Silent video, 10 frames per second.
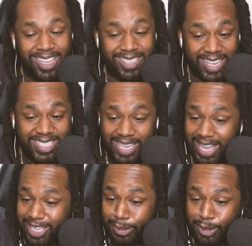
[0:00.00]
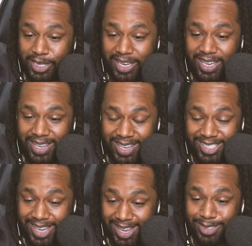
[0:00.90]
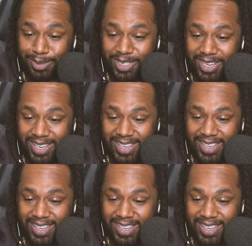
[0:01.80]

he he's saying some shit. He's saying some shit.